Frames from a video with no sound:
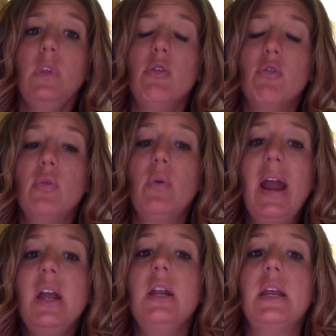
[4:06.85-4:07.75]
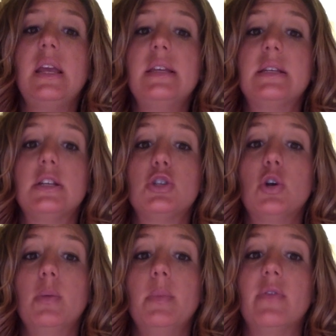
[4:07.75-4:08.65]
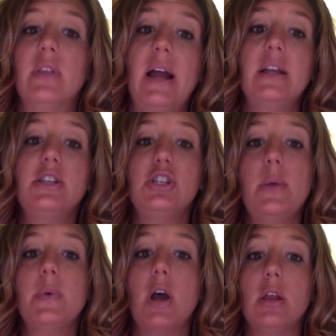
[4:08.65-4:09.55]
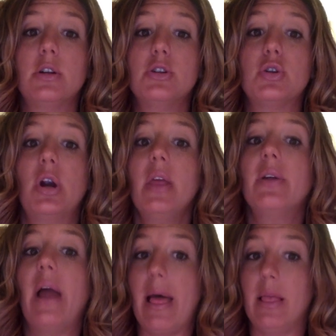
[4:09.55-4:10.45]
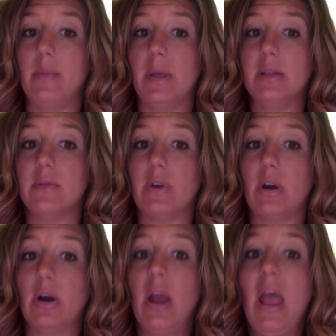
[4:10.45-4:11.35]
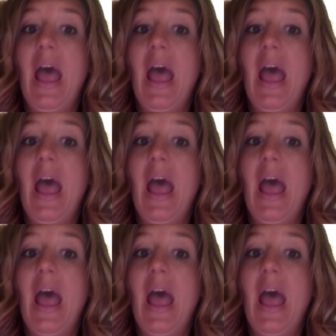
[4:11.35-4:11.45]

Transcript: Variety is an assortment of lines, shaped colors, or other elements of art